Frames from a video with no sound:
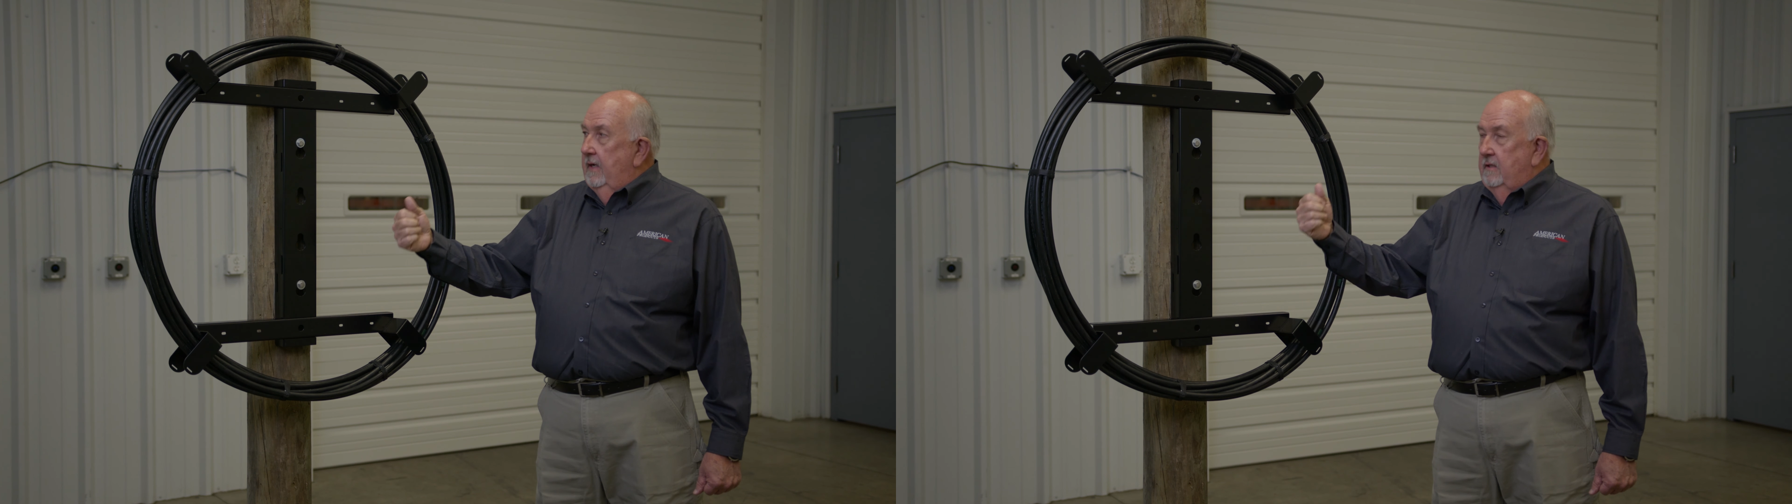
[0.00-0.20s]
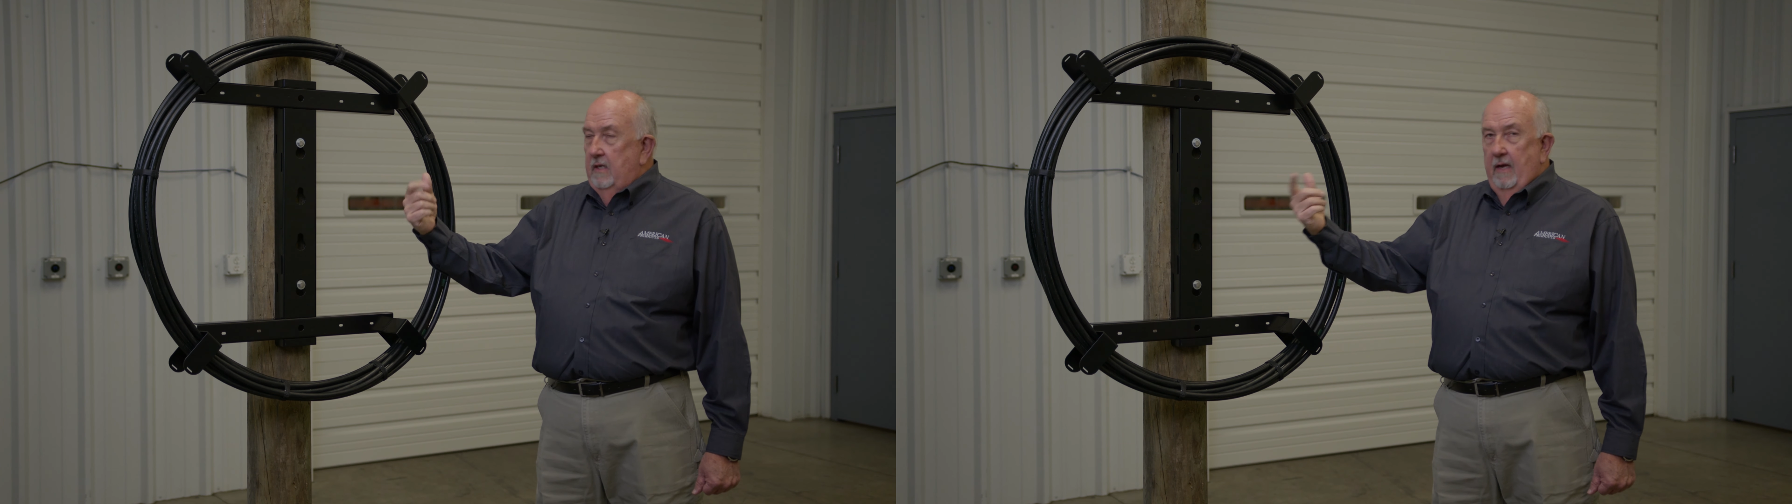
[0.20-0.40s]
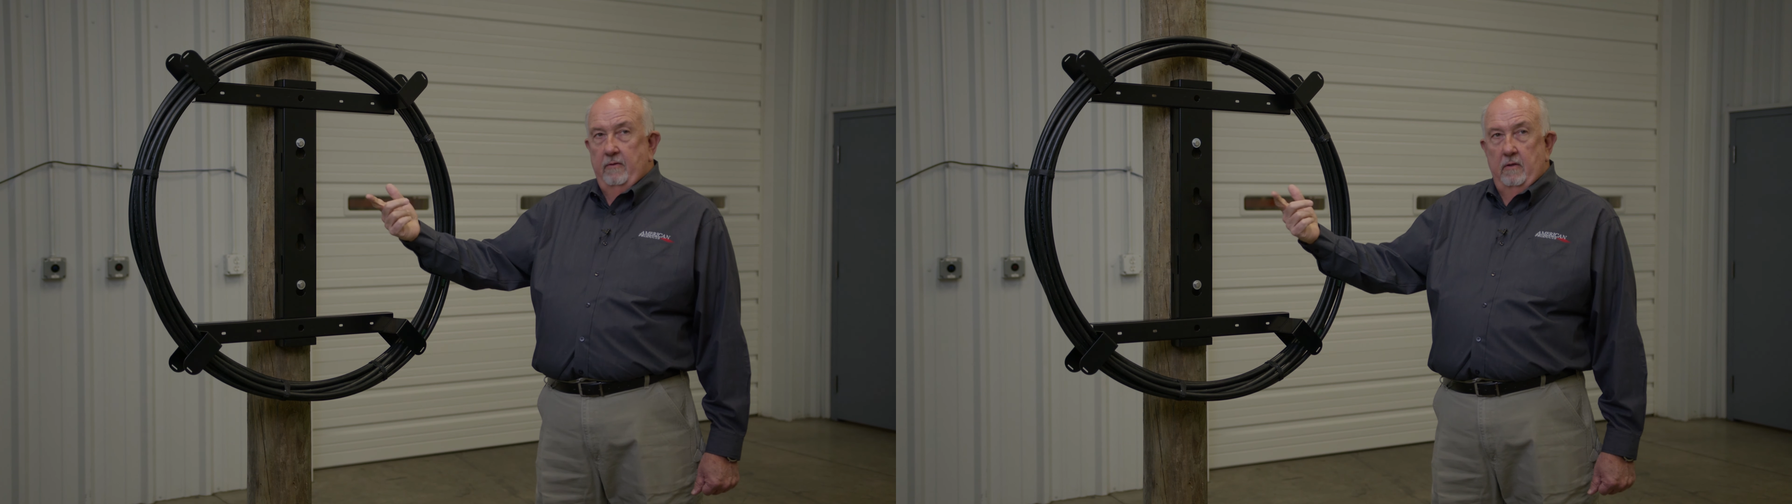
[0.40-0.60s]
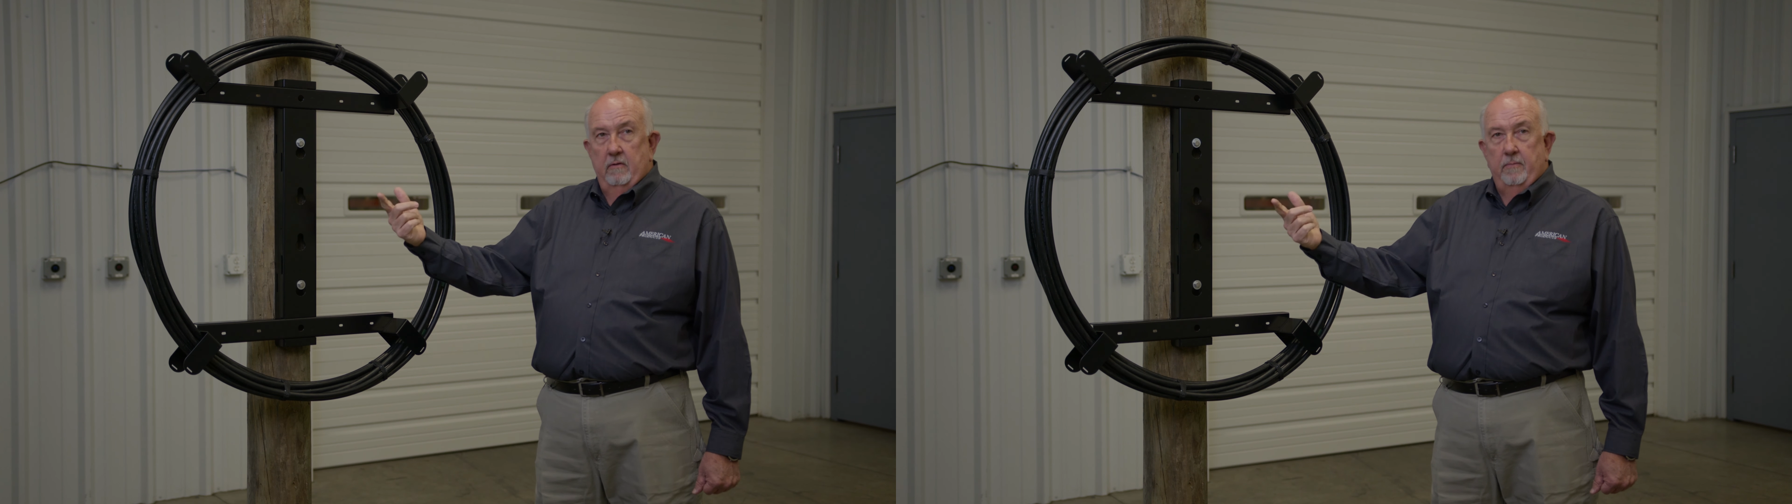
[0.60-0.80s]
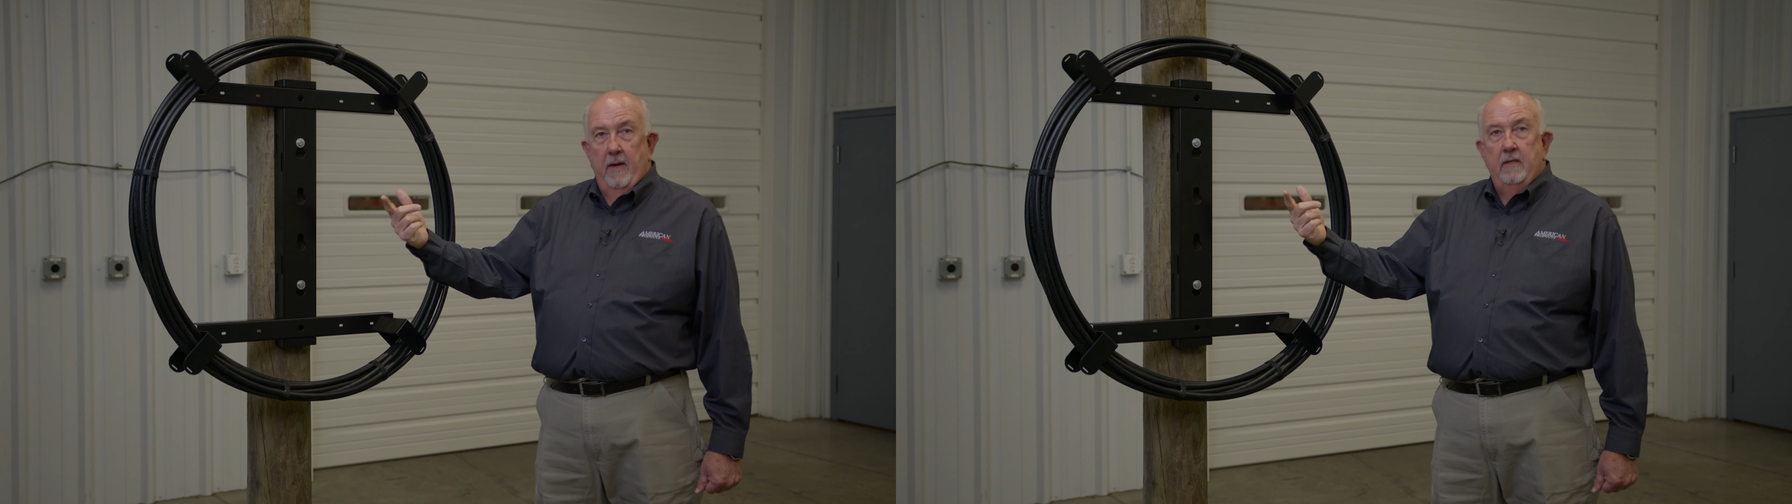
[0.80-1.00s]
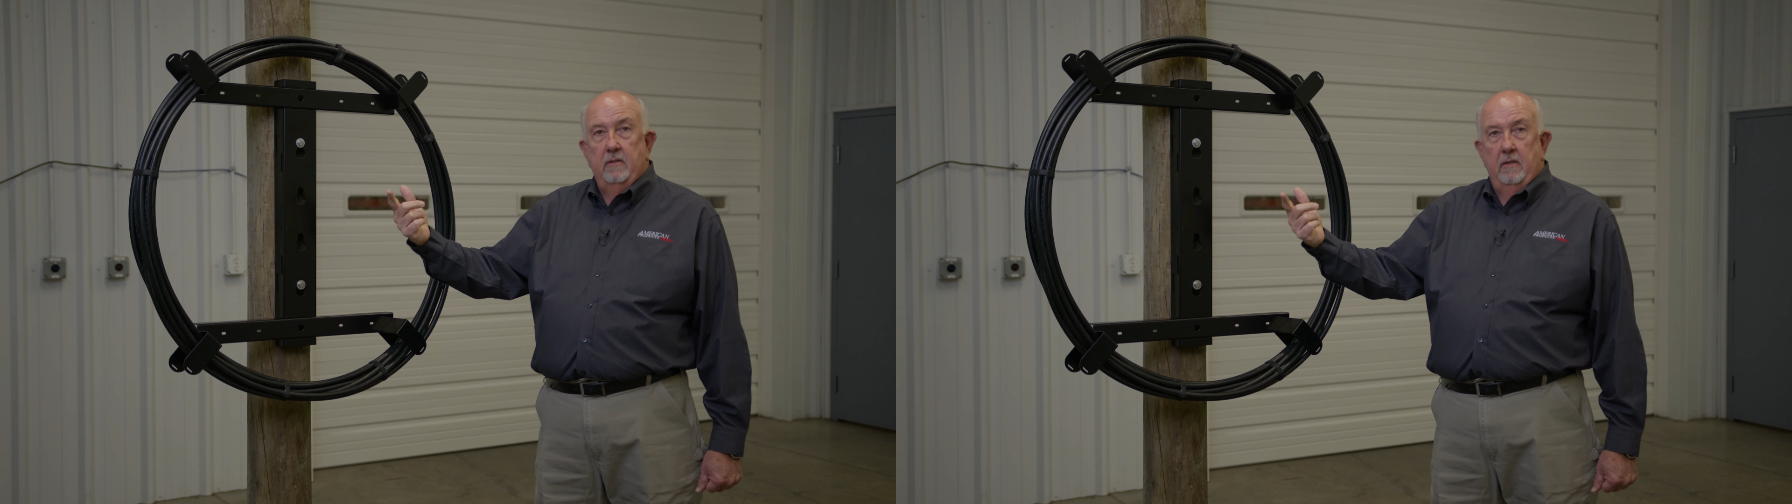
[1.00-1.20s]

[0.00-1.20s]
it saves you space